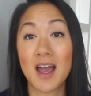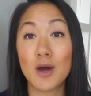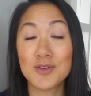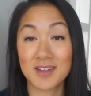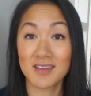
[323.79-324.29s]

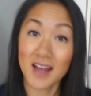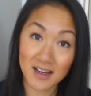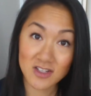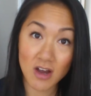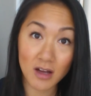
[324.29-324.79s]
out the
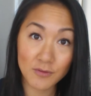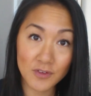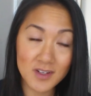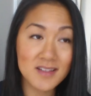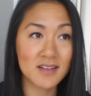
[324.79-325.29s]
next
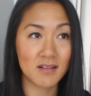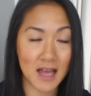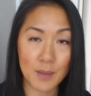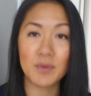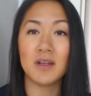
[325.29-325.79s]
conference. It'll
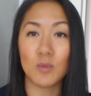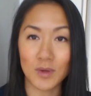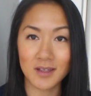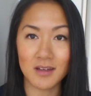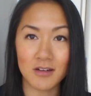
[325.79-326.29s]
happen in
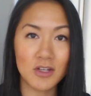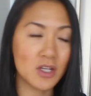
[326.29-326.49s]
one year.